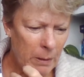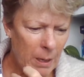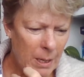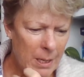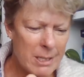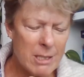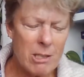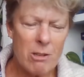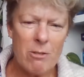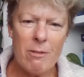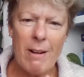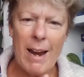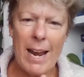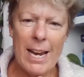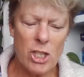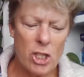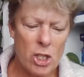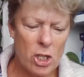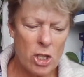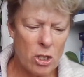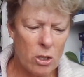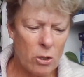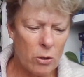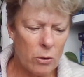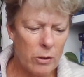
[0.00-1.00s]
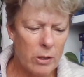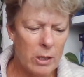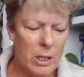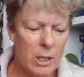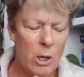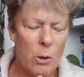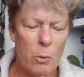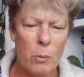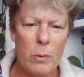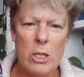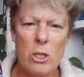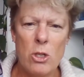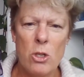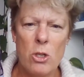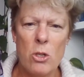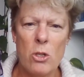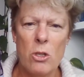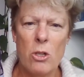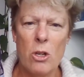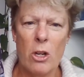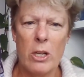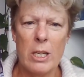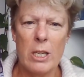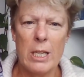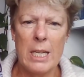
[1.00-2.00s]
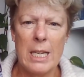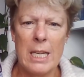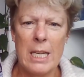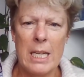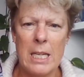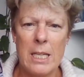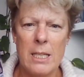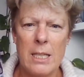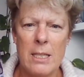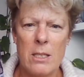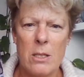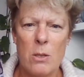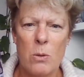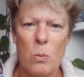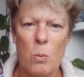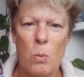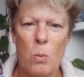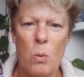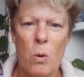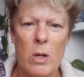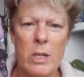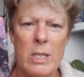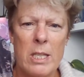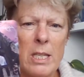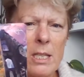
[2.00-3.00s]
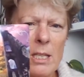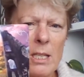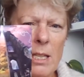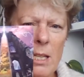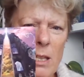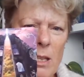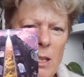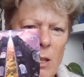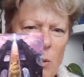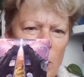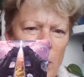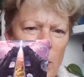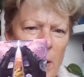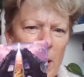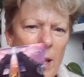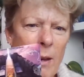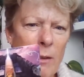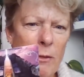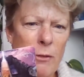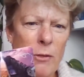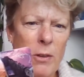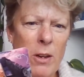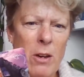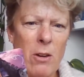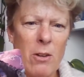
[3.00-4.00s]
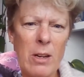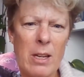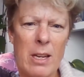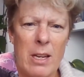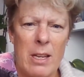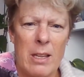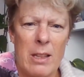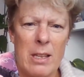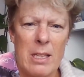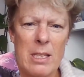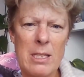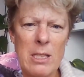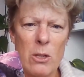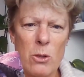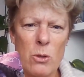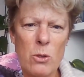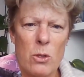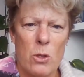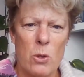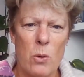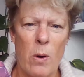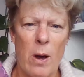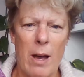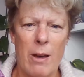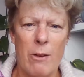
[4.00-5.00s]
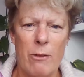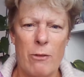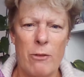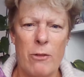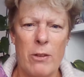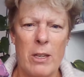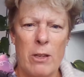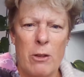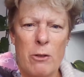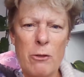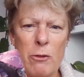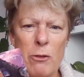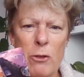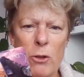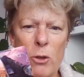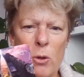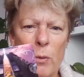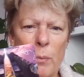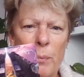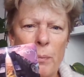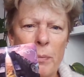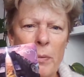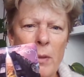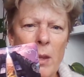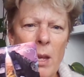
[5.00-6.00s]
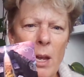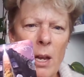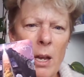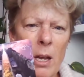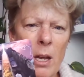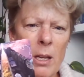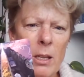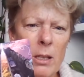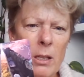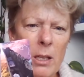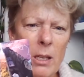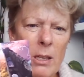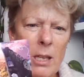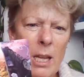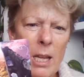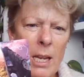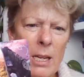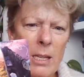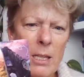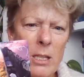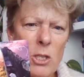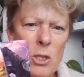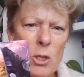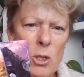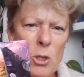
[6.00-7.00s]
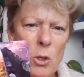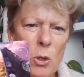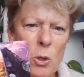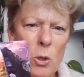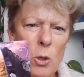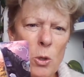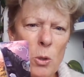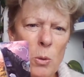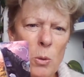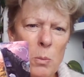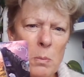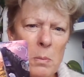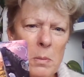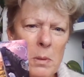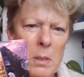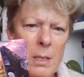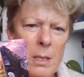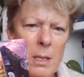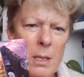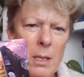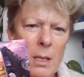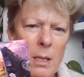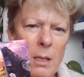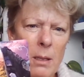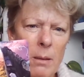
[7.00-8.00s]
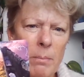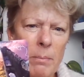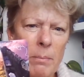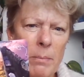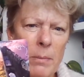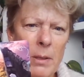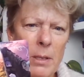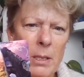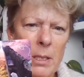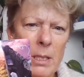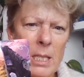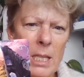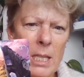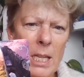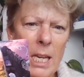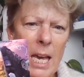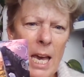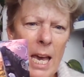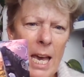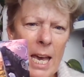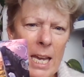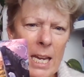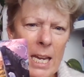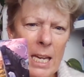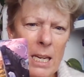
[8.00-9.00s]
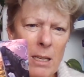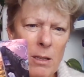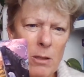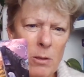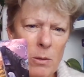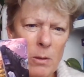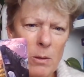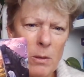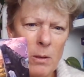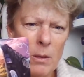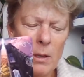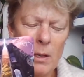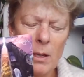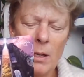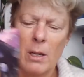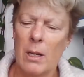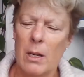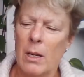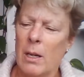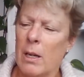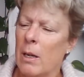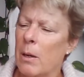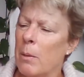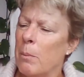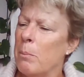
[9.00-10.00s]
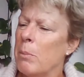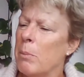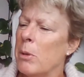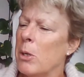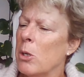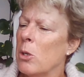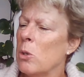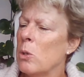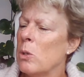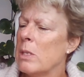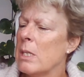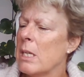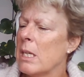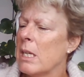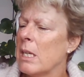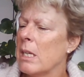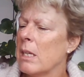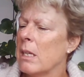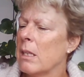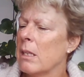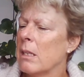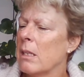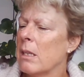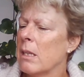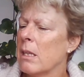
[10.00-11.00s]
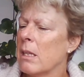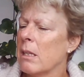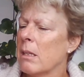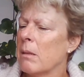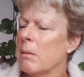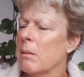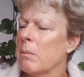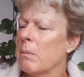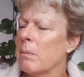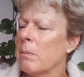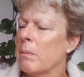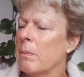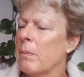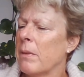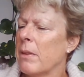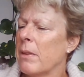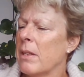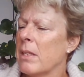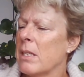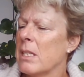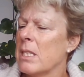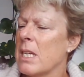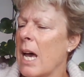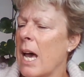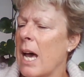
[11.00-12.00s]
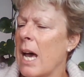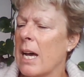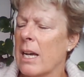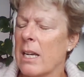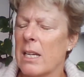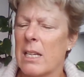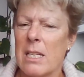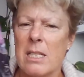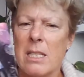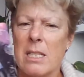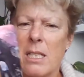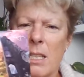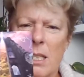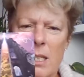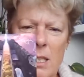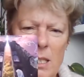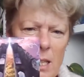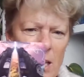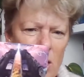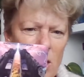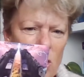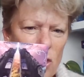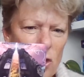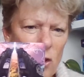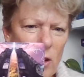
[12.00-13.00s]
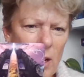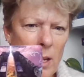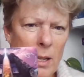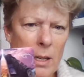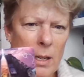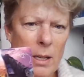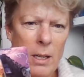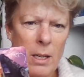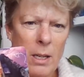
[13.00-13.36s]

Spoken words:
is irrational, that we do not need? What is it that we are fearing? And this looks quite fearful. The thunderstorms, the decayed building, the darkness, etc.